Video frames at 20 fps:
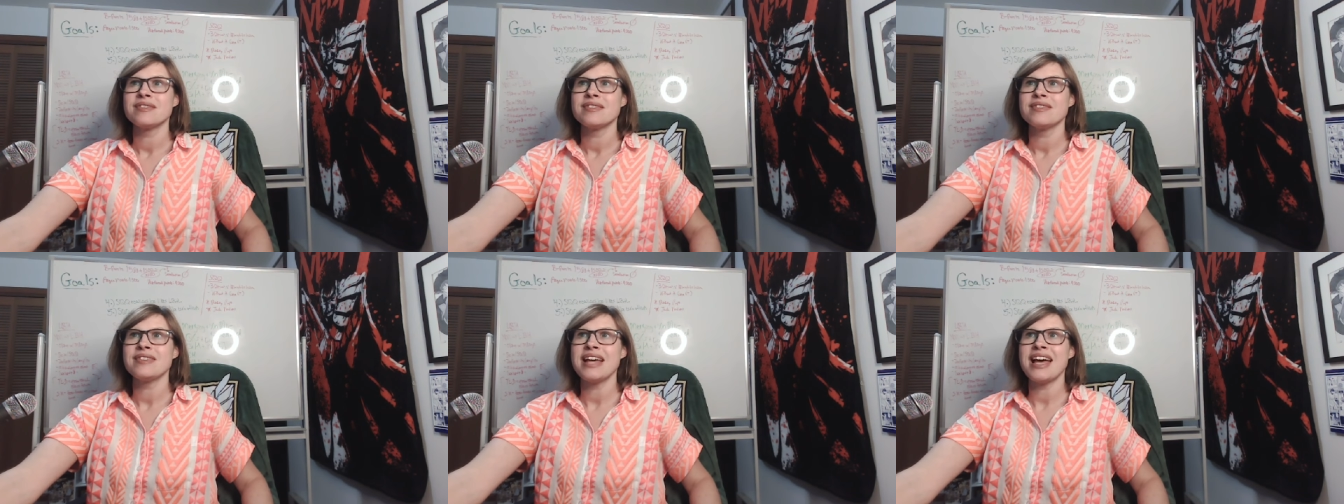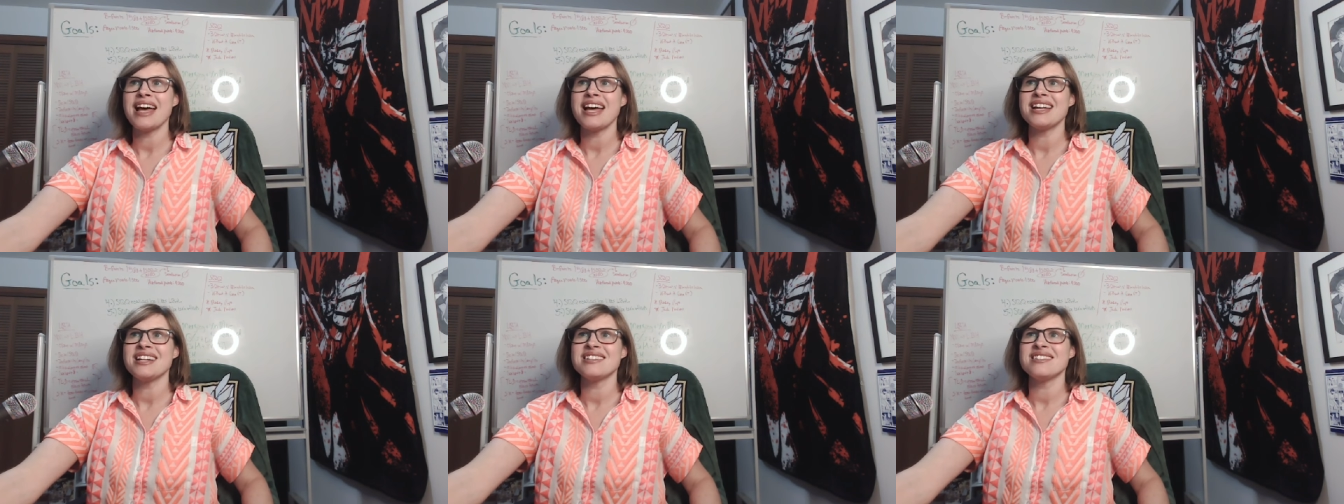
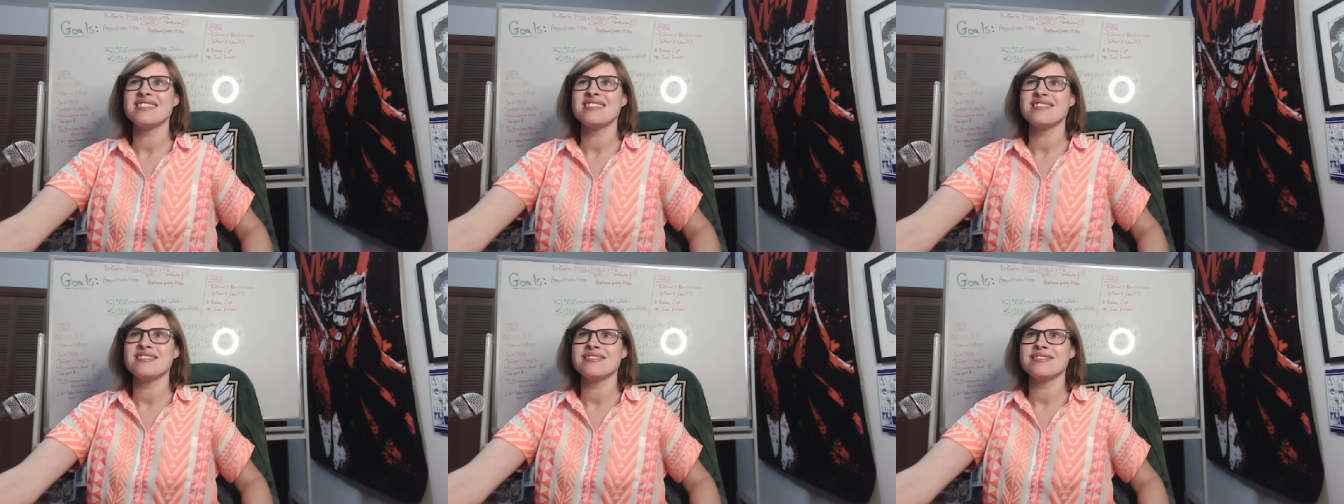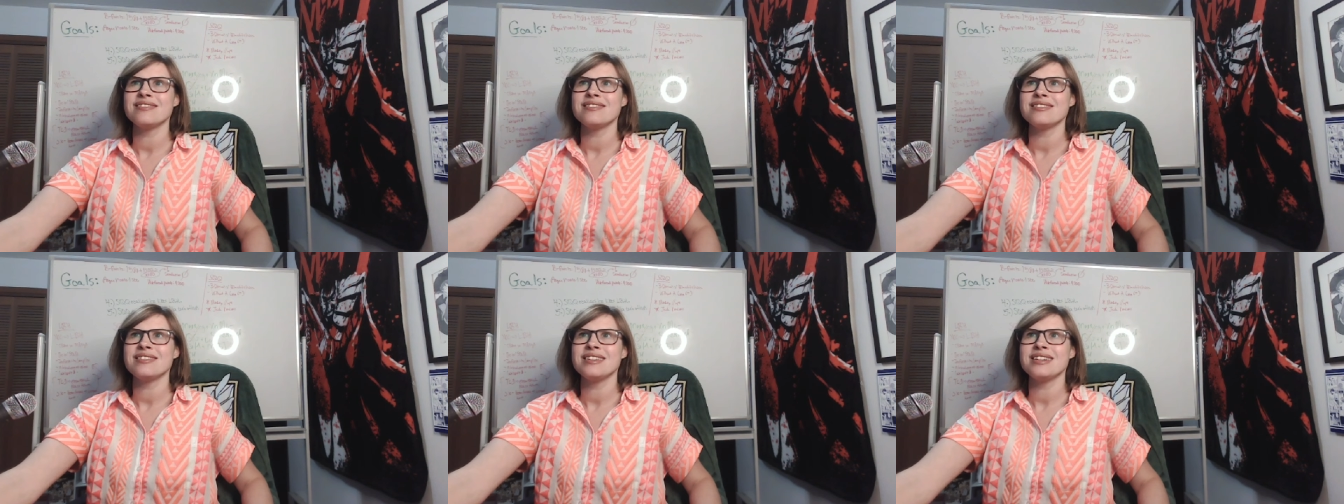that
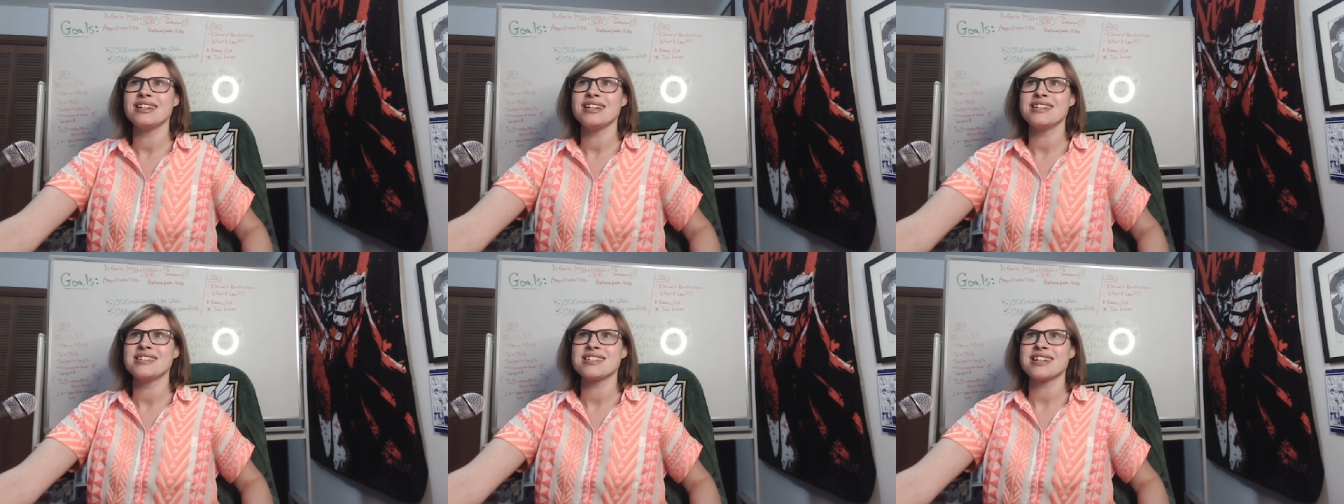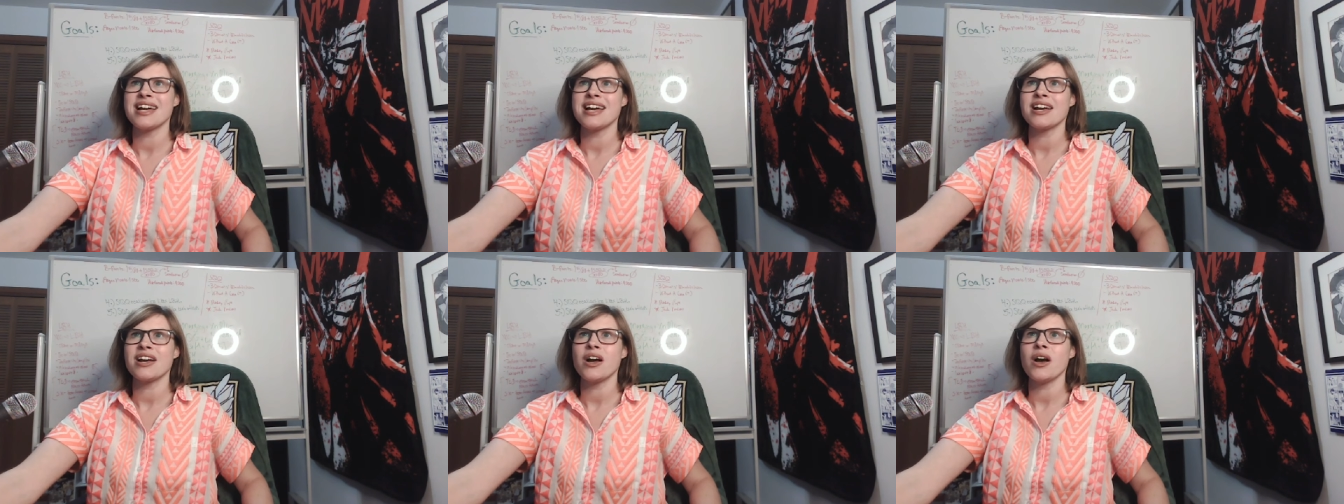he's
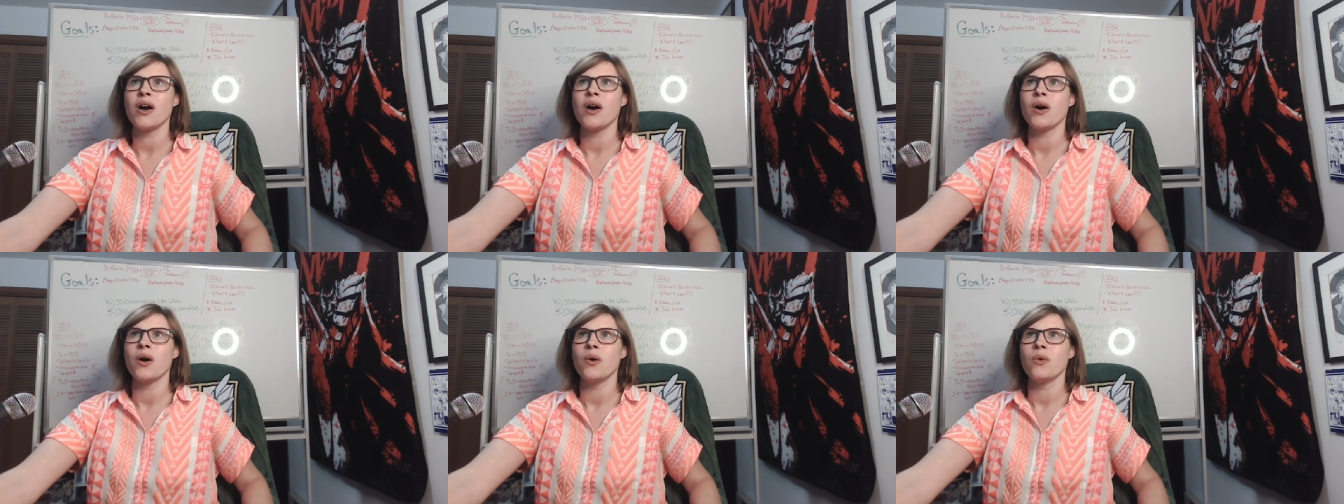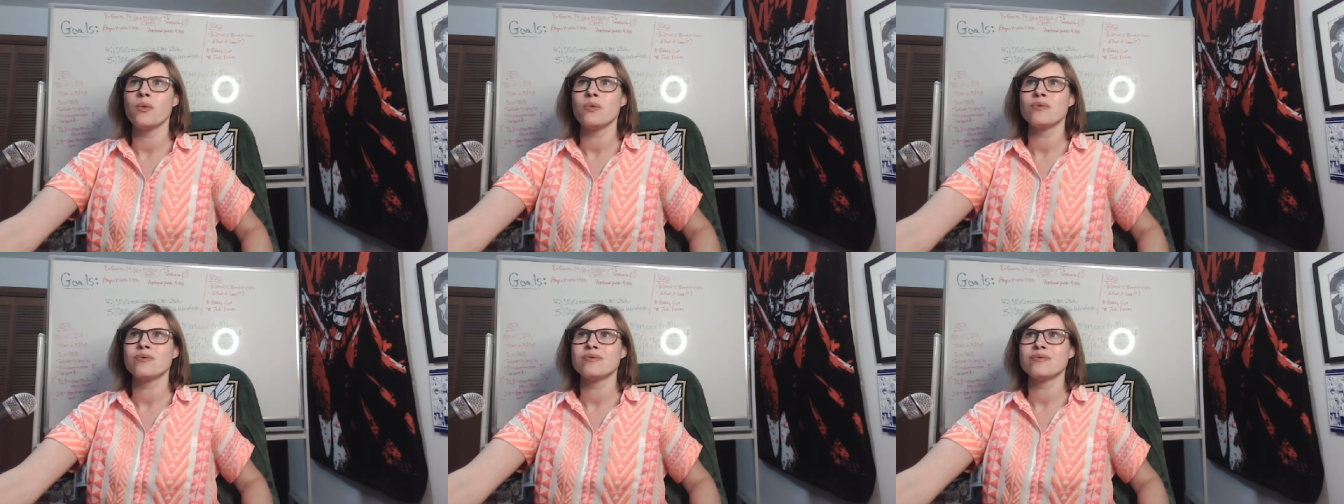like,
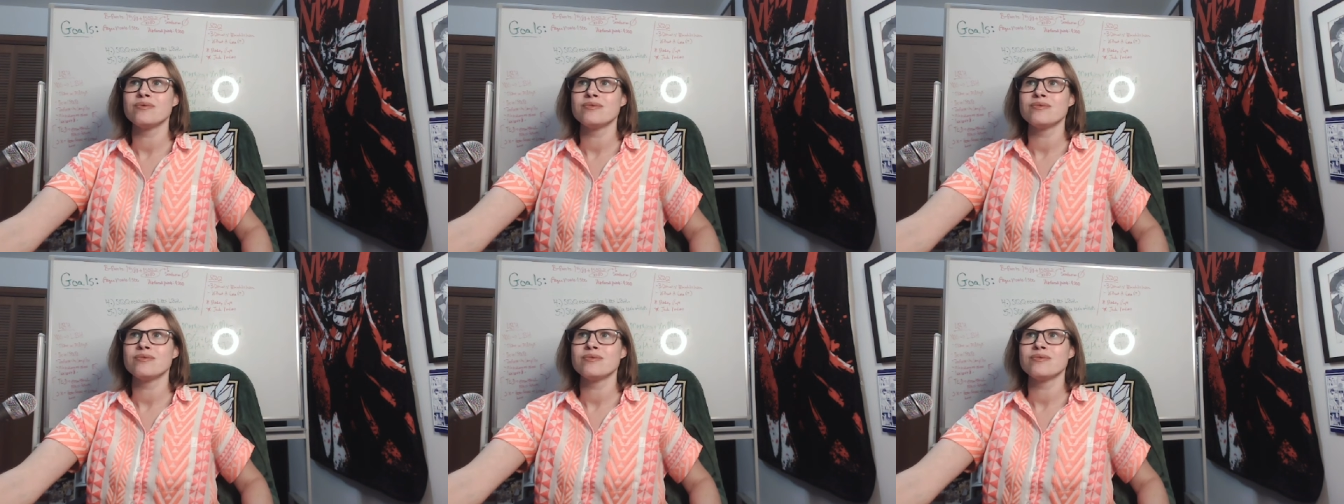oh,